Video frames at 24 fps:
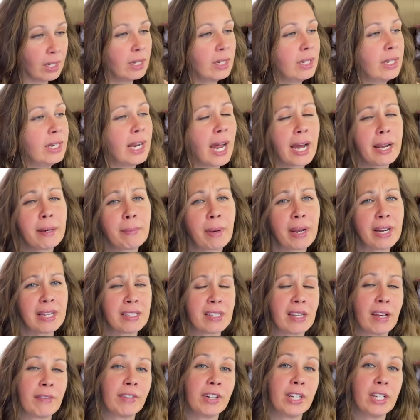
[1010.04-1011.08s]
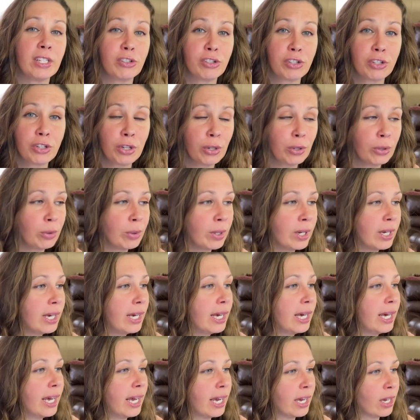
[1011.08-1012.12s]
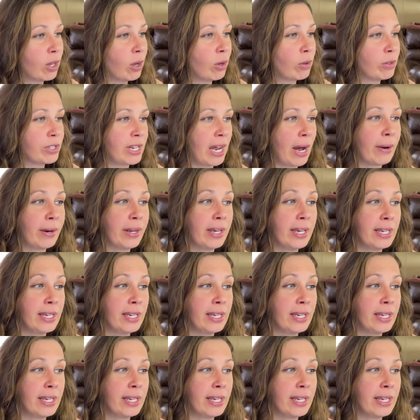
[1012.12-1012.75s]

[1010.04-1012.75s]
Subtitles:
9 minus 7 is 2. It goes down